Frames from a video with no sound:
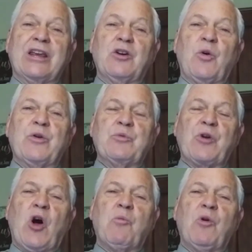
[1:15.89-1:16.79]
And one would
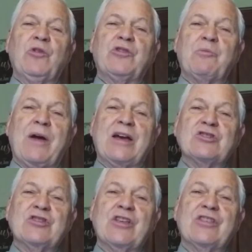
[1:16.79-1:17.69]
almost
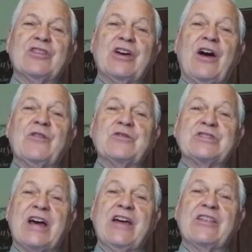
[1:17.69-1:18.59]
imagine that the other
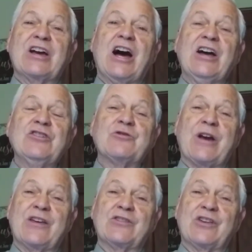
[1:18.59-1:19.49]
side, the
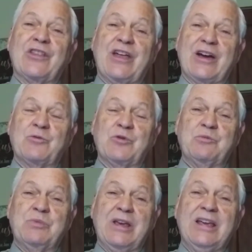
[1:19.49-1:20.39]
contrast to that
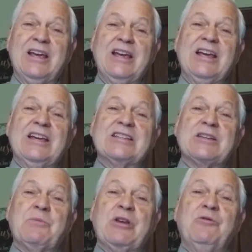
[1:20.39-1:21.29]
would be
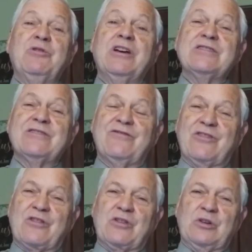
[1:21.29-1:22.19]
somebody who doesn't
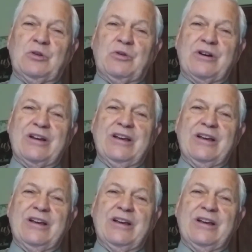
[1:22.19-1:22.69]
fear the Lord,